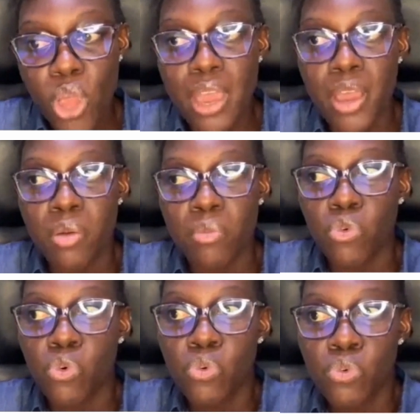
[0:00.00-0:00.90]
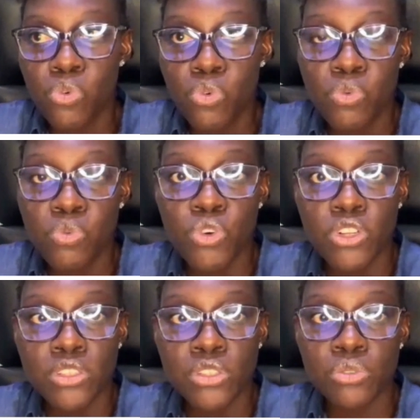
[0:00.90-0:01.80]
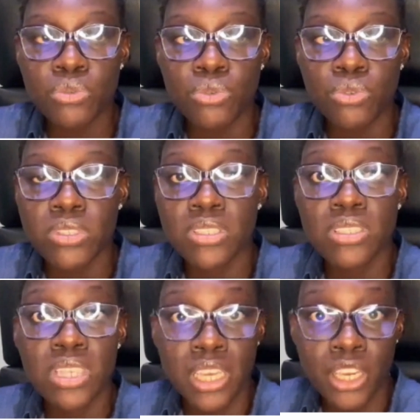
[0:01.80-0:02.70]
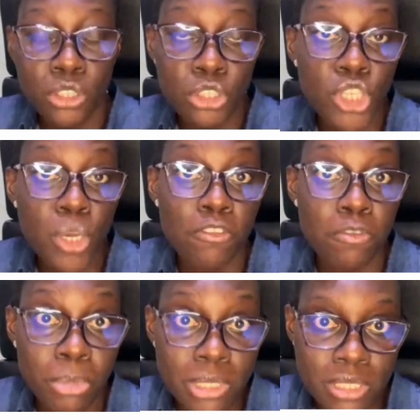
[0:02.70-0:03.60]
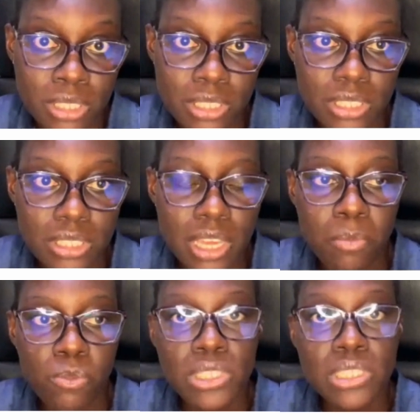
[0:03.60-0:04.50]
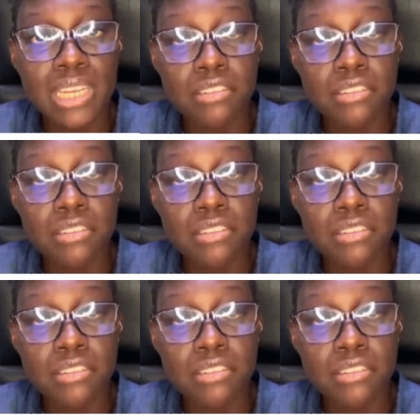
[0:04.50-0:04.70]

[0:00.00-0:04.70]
who want to stay on top of business? What